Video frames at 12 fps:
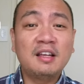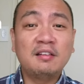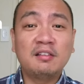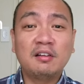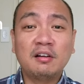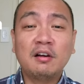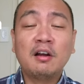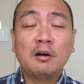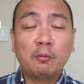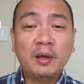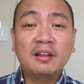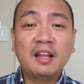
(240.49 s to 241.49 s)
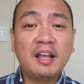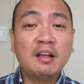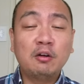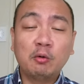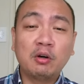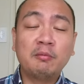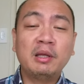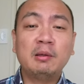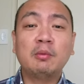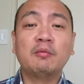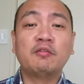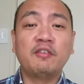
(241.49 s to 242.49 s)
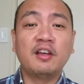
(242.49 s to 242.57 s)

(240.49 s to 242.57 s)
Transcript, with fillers: it easier with a lower minimum